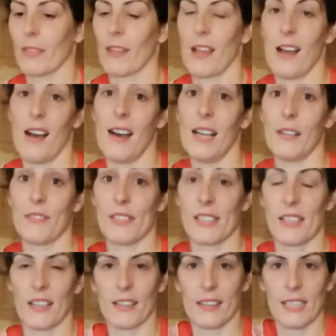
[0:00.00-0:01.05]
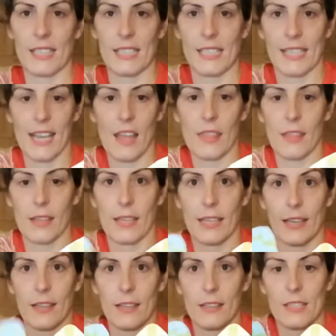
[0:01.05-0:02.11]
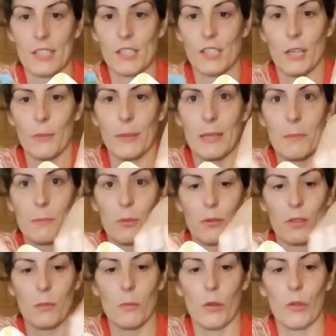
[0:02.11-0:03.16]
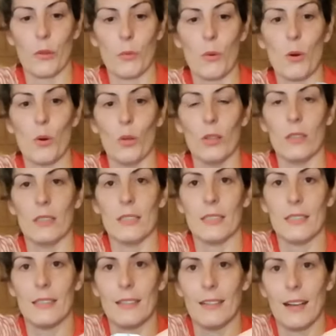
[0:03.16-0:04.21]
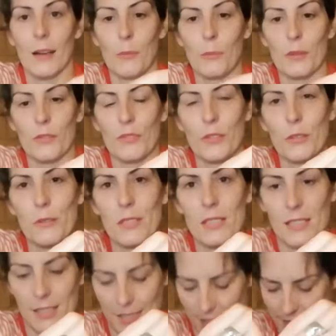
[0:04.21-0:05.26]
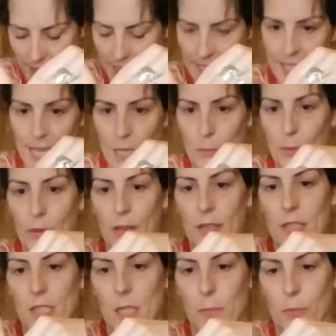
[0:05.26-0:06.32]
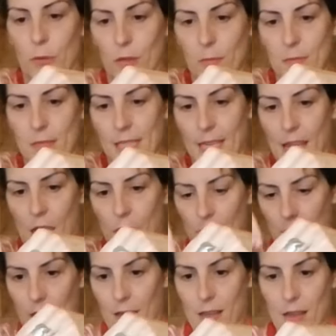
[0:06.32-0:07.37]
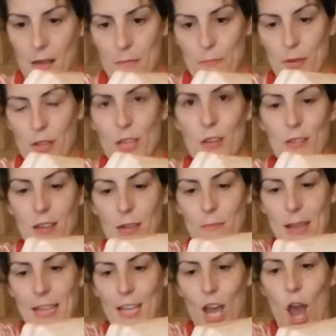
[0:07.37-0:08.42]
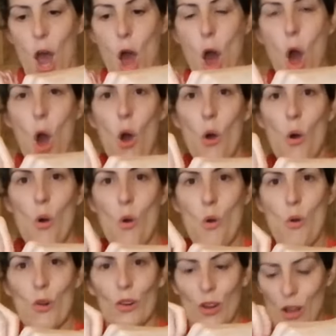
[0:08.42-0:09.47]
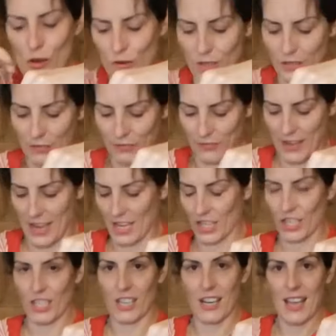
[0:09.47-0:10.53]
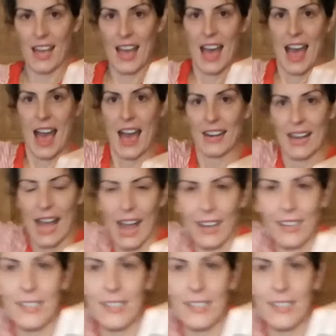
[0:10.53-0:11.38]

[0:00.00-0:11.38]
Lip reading: I've stuck these together here so that we can put them on the wall. And we've used sticky tape to put them together. But you could make a whole load of fish and hang